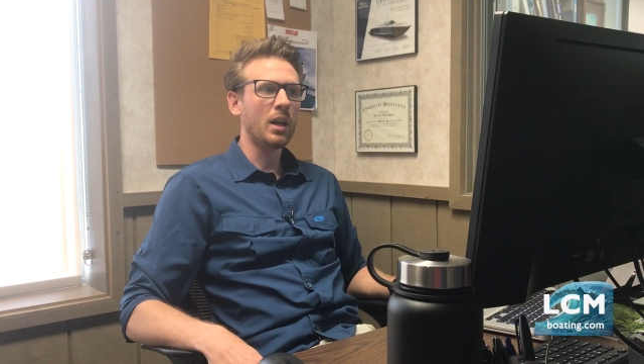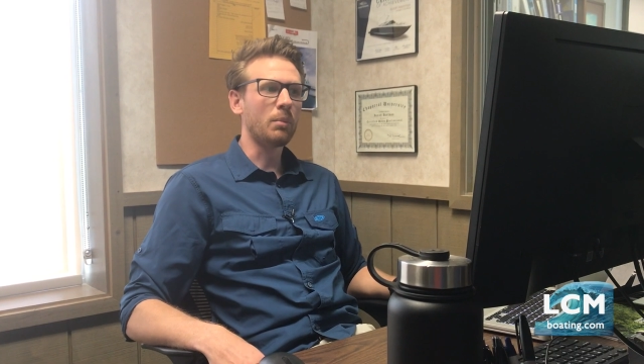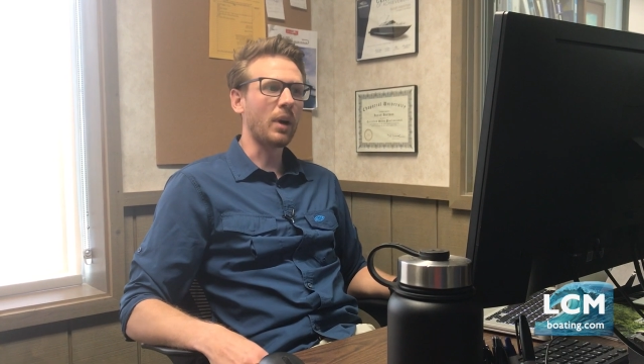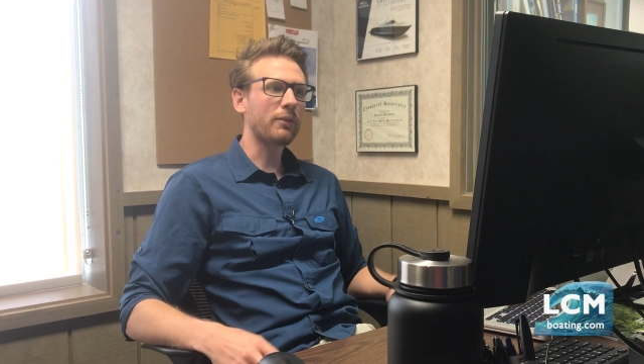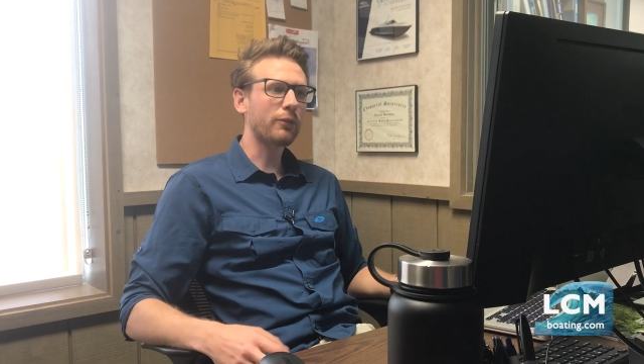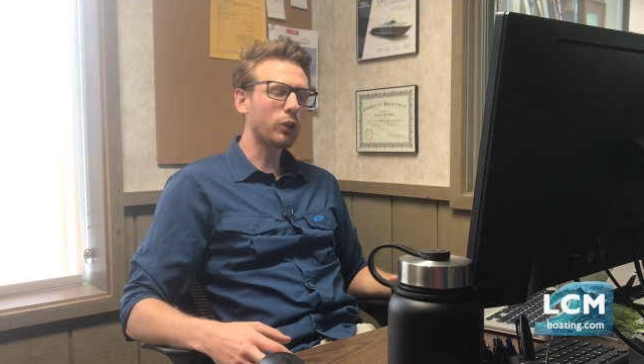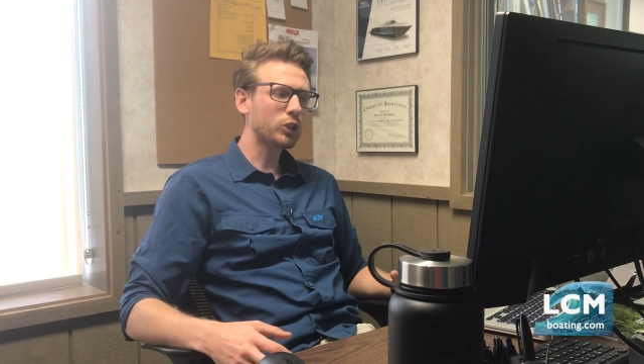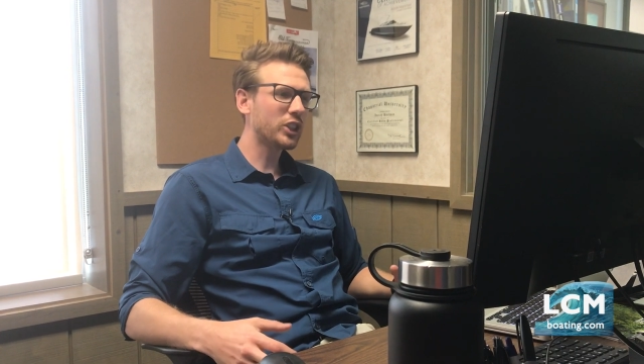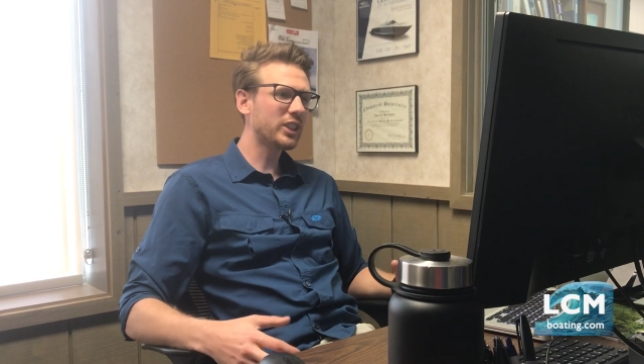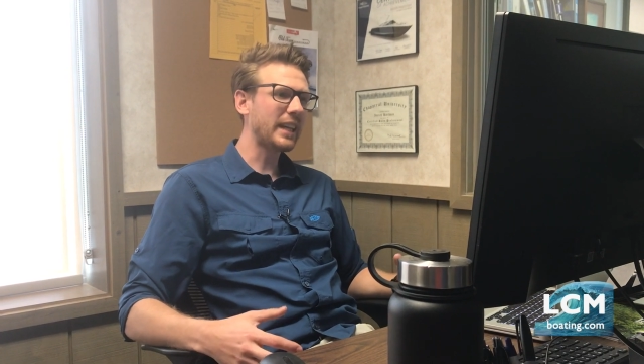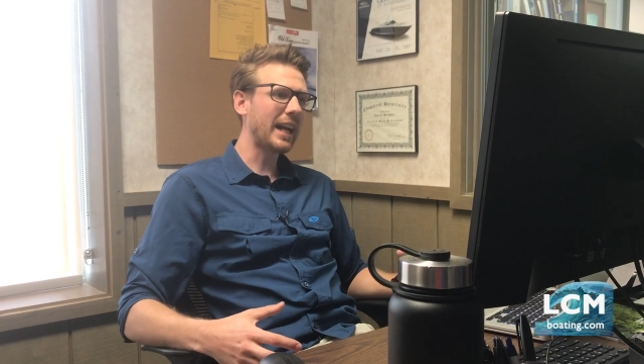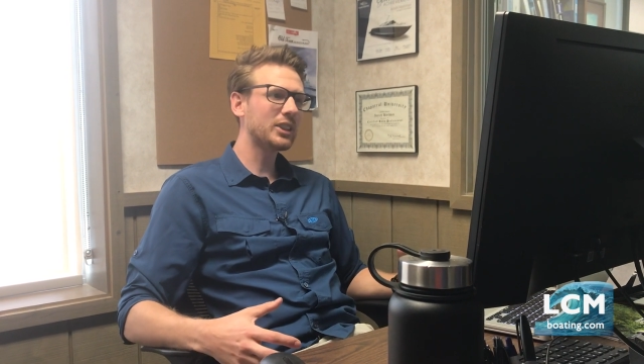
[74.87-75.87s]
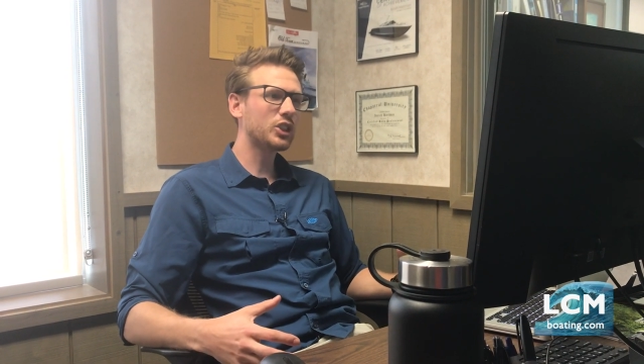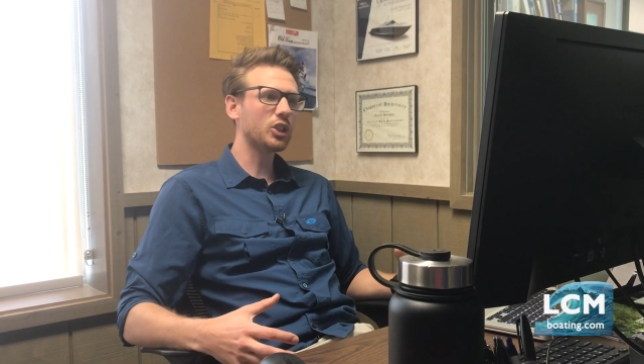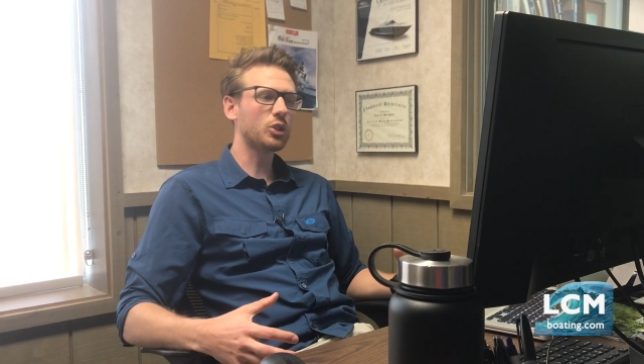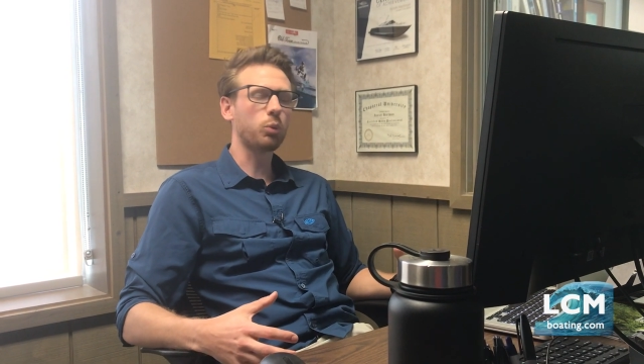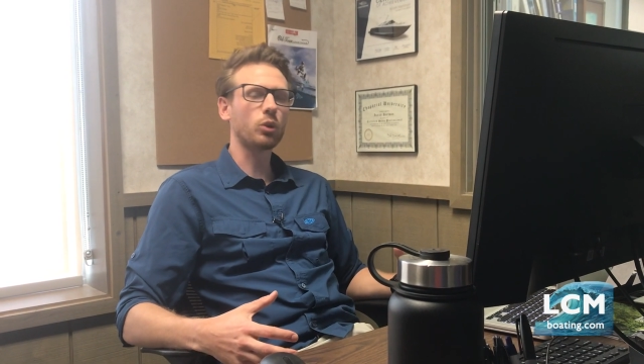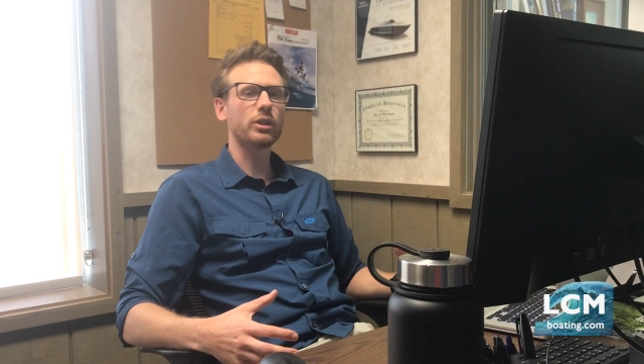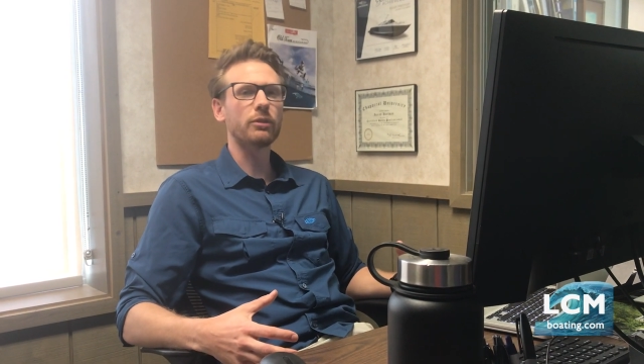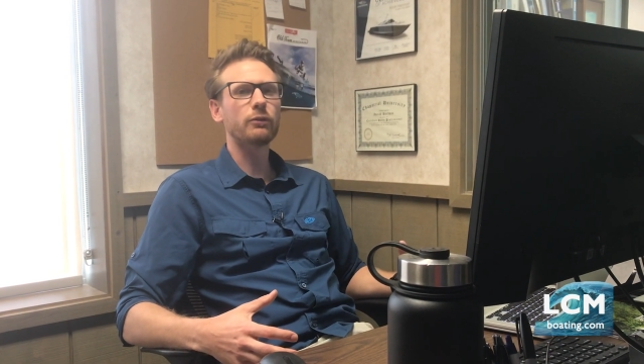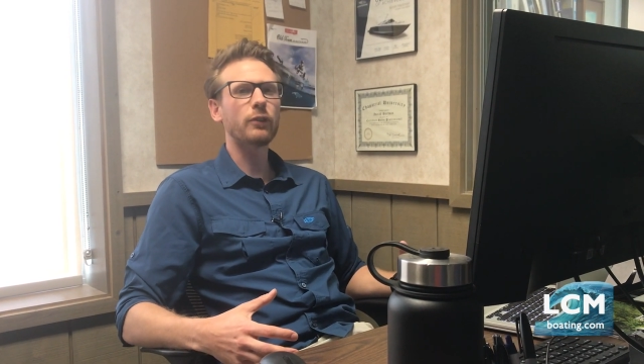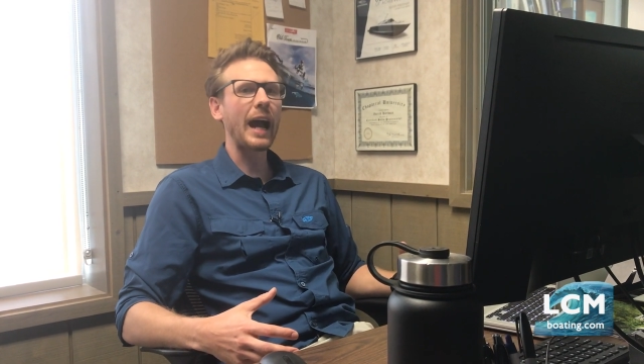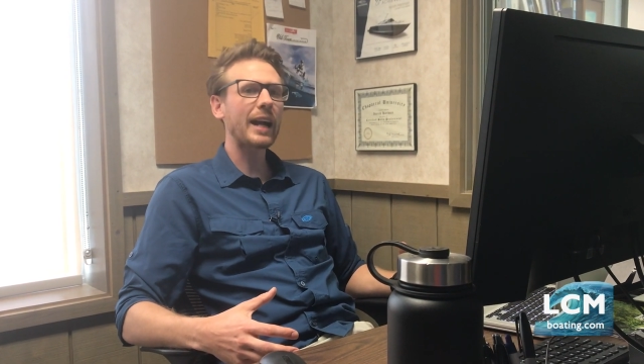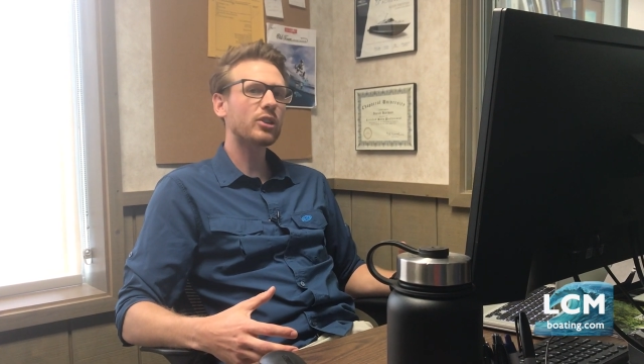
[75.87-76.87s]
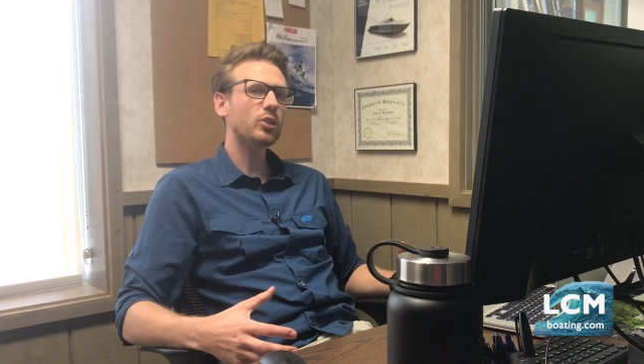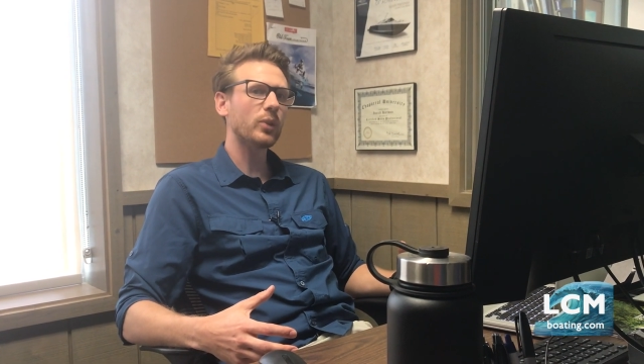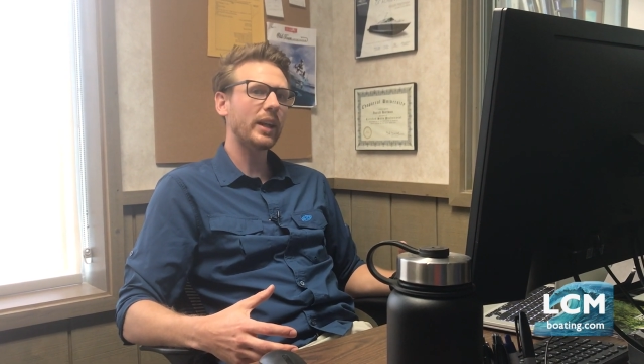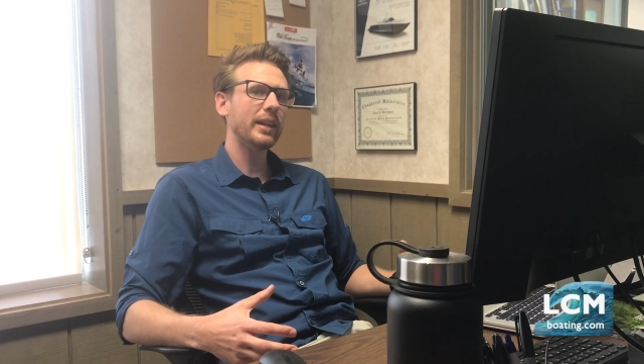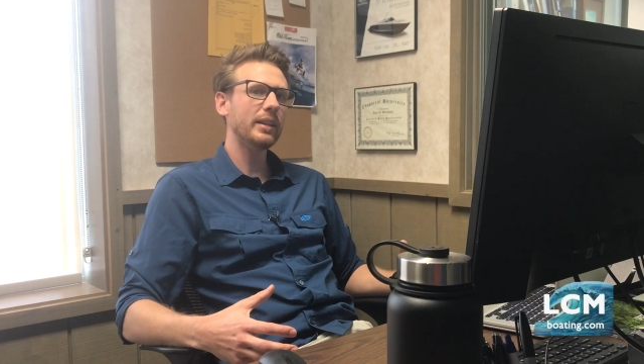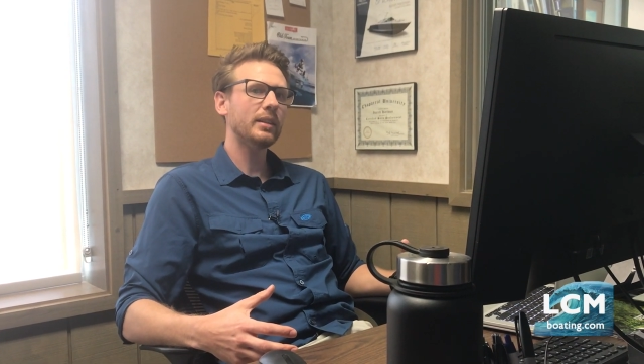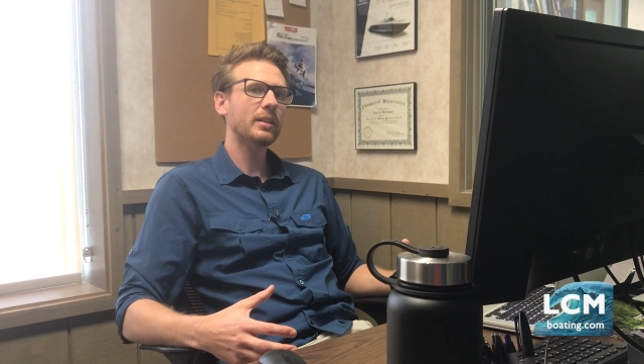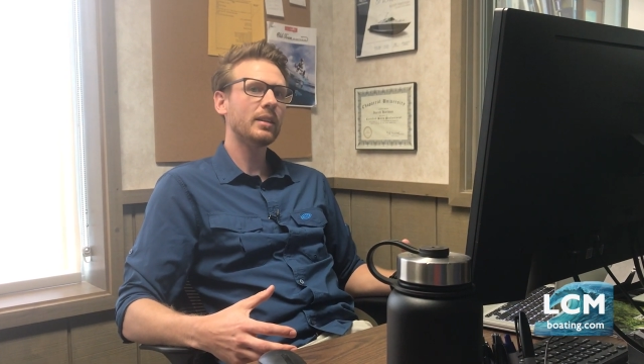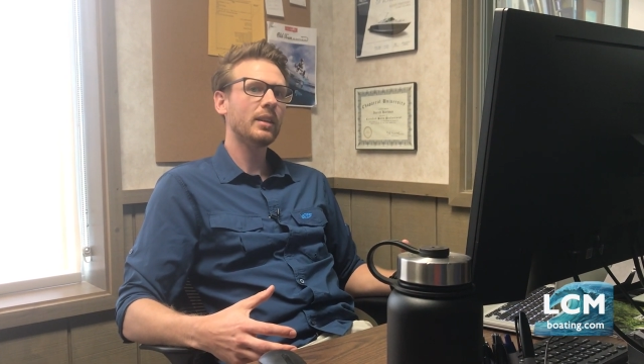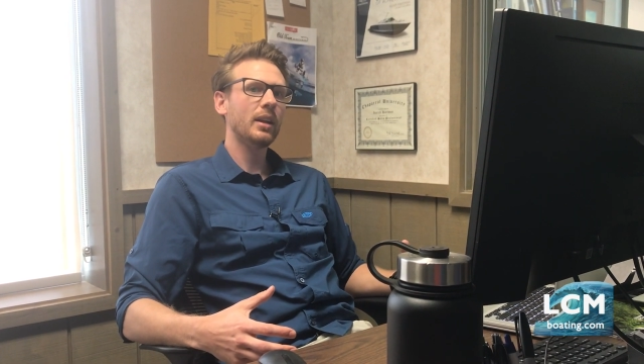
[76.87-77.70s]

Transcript: My first intentions were to factor in